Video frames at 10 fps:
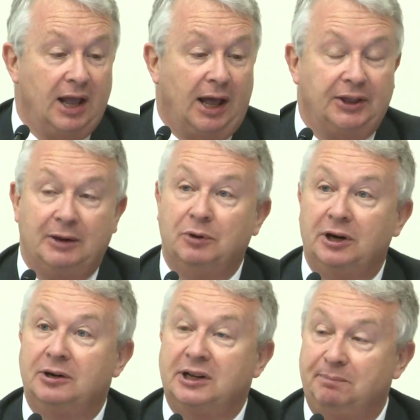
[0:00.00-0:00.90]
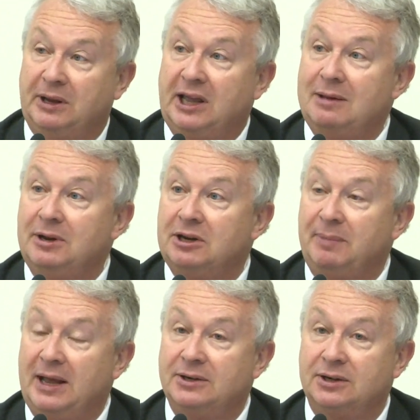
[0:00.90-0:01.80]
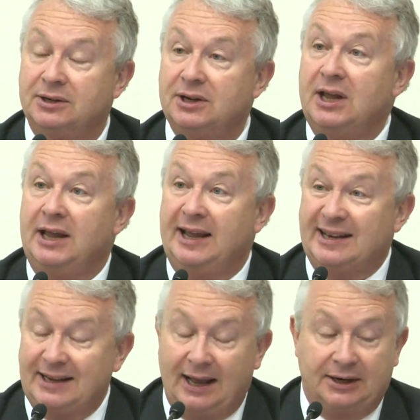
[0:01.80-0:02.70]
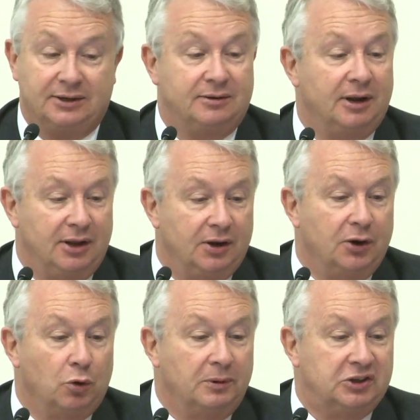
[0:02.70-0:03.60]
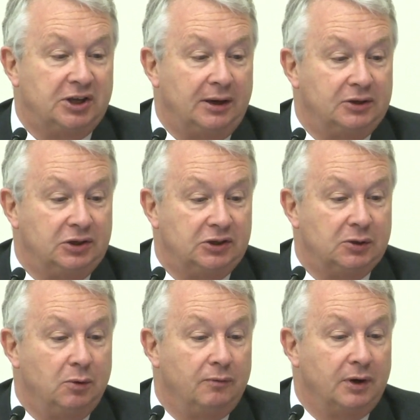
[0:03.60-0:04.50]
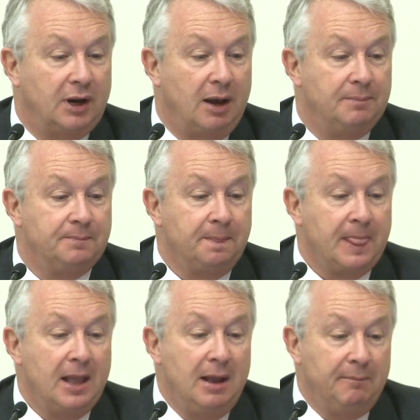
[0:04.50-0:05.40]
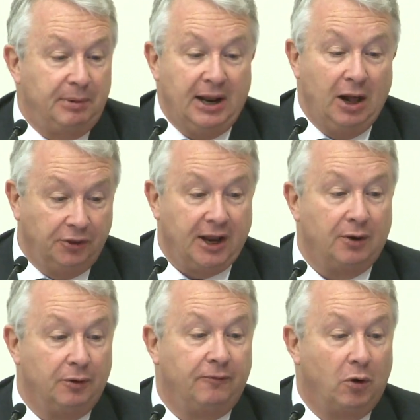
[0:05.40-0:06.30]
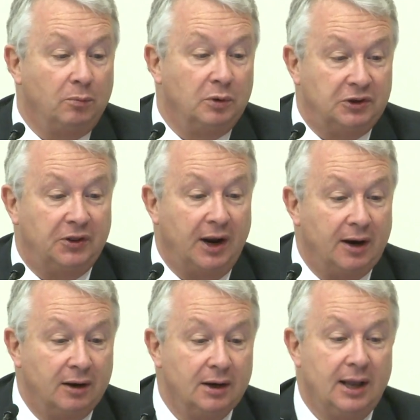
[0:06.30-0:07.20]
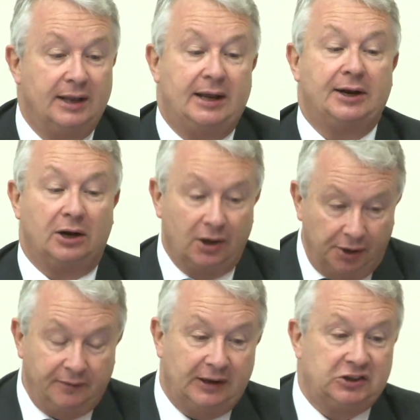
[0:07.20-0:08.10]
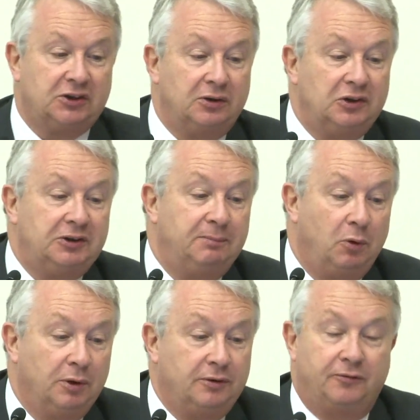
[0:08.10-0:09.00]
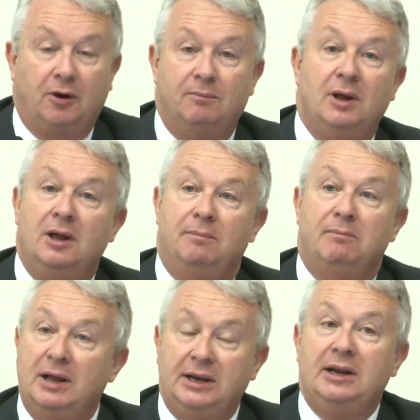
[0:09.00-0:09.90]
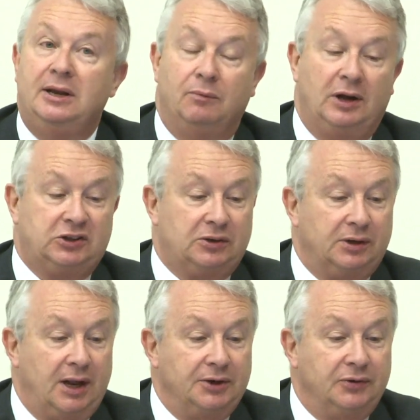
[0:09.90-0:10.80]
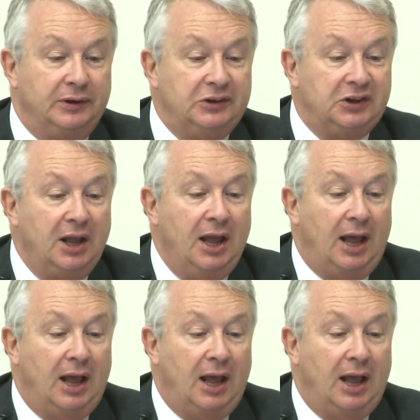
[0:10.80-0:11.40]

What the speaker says: And then when it became independent, it had enormous challenges to overcome. But healthcare reform was there. It had a lot of external support from many Western countries.